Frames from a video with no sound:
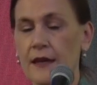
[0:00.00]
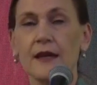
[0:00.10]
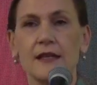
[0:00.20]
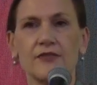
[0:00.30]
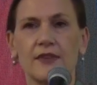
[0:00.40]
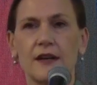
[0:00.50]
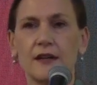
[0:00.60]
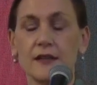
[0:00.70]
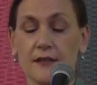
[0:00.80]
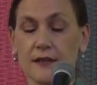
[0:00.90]
As far
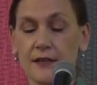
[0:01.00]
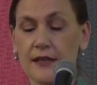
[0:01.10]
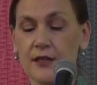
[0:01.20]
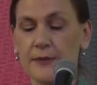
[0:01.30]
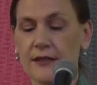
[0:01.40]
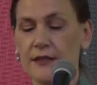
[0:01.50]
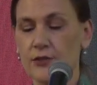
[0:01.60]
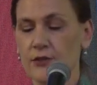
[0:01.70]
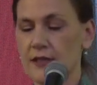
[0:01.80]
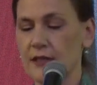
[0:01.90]
as enlargement is
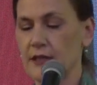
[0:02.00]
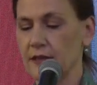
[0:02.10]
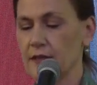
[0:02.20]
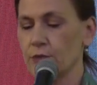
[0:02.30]
concerned,